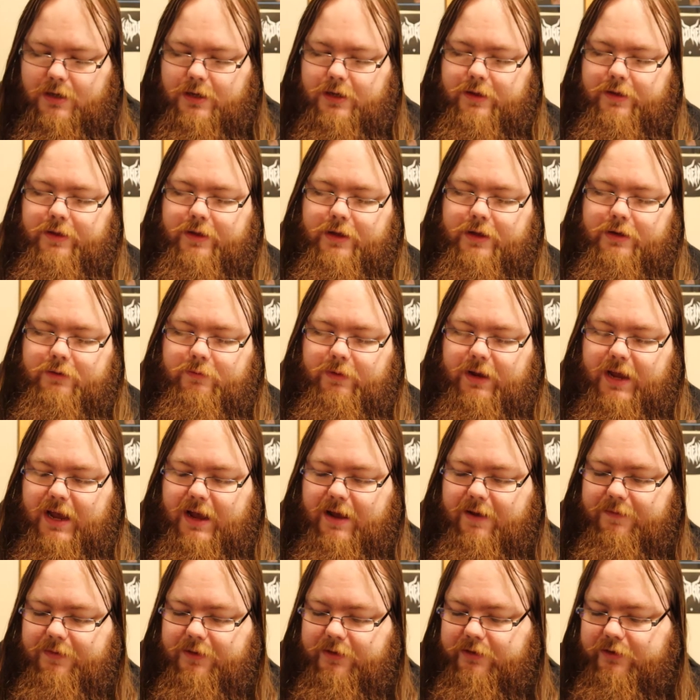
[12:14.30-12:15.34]
Then we
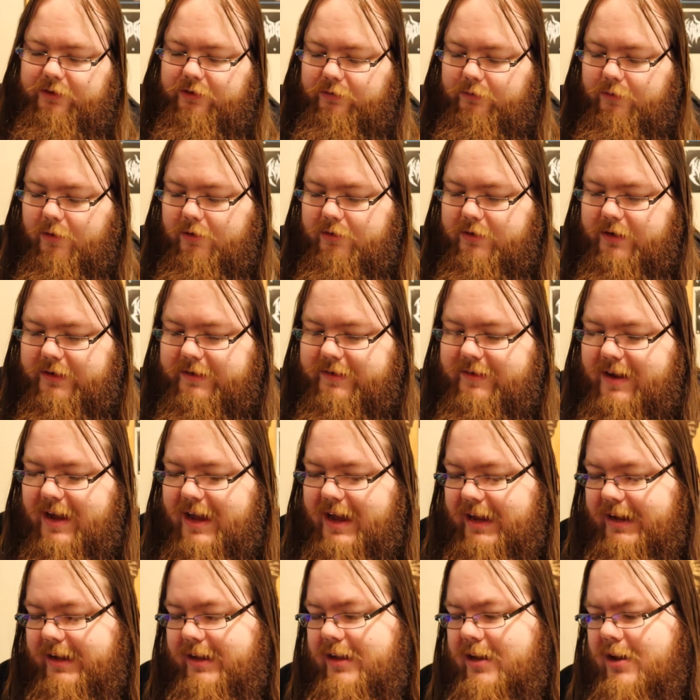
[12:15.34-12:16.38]
have the Taroka
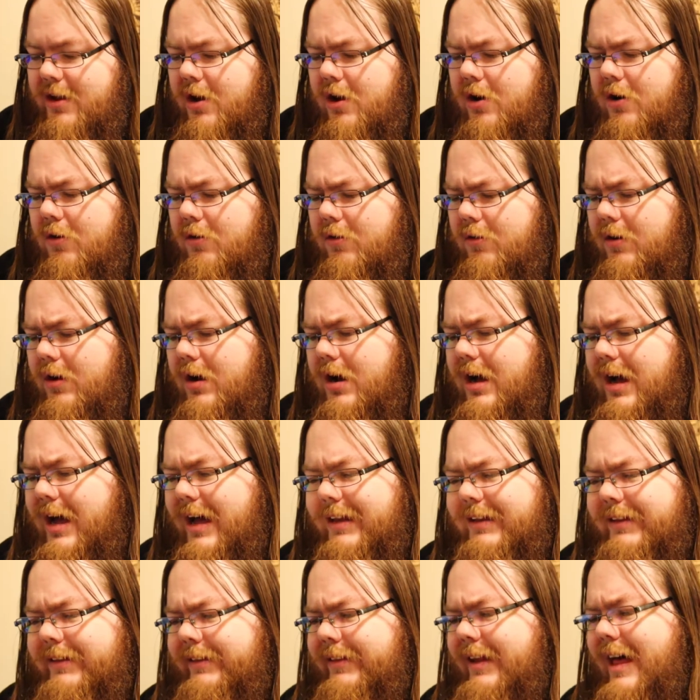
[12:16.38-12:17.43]
deck.
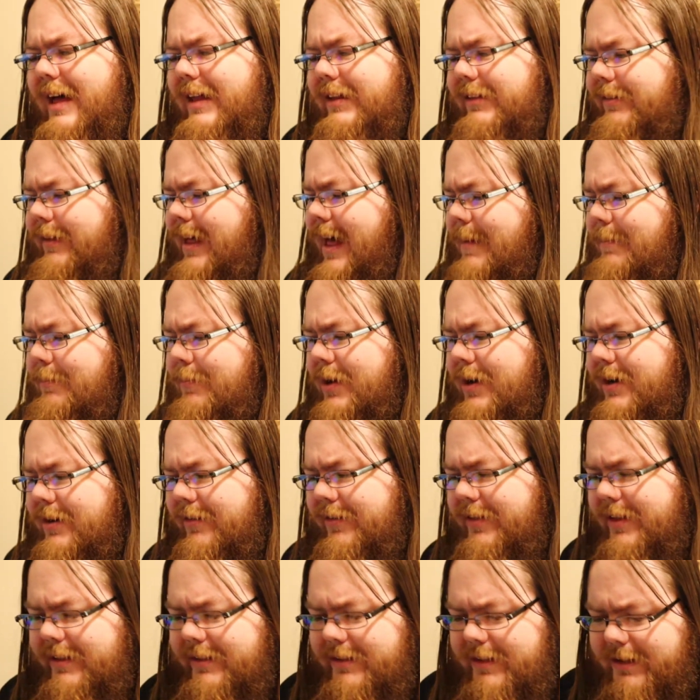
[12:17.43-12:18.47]
A lot bigger
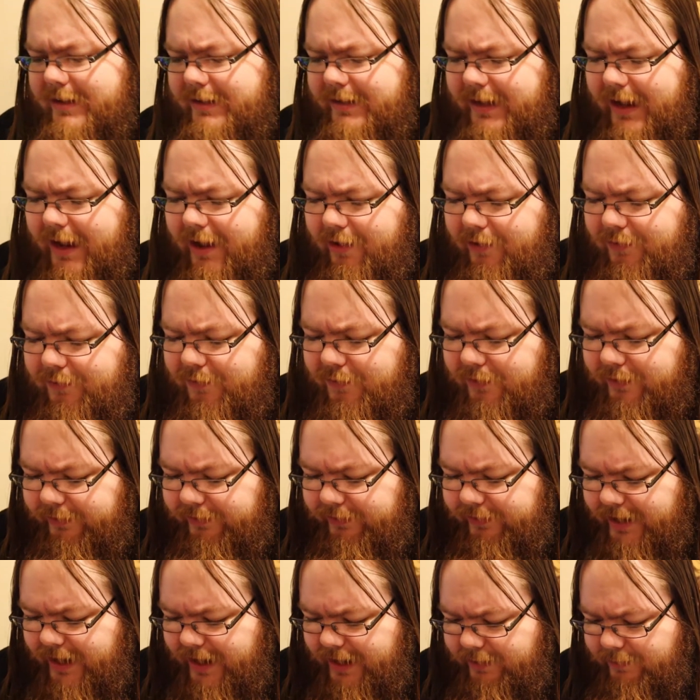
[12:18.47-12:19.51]
than the Gale
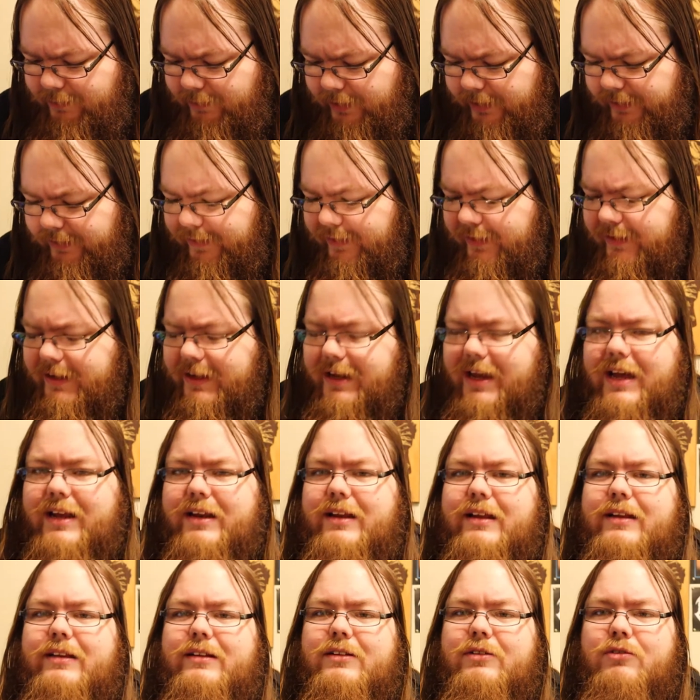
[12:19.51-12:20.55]
Force 9 ones, and they got
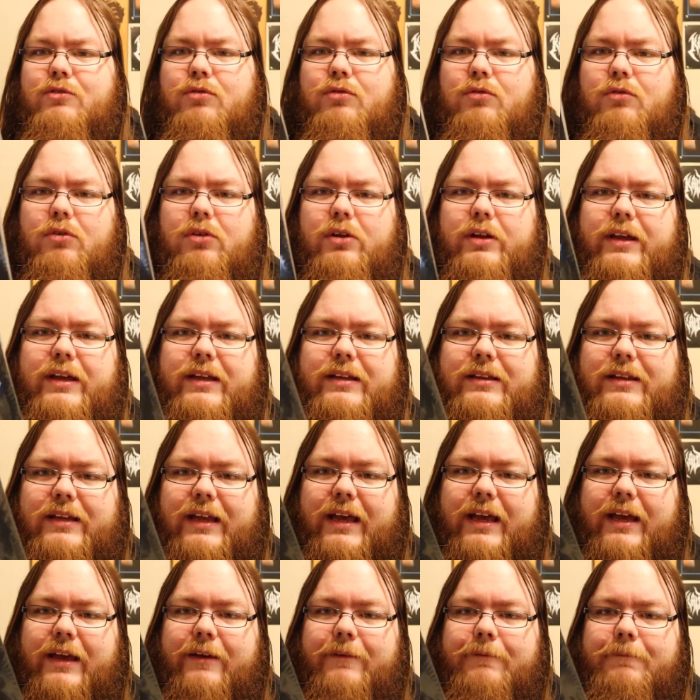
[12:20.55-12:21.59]
a cool
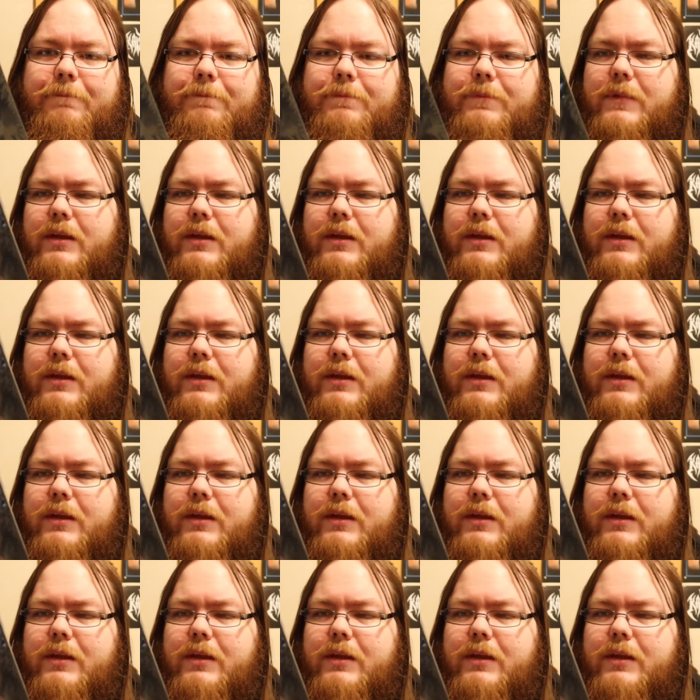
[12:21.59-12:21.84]
inlay.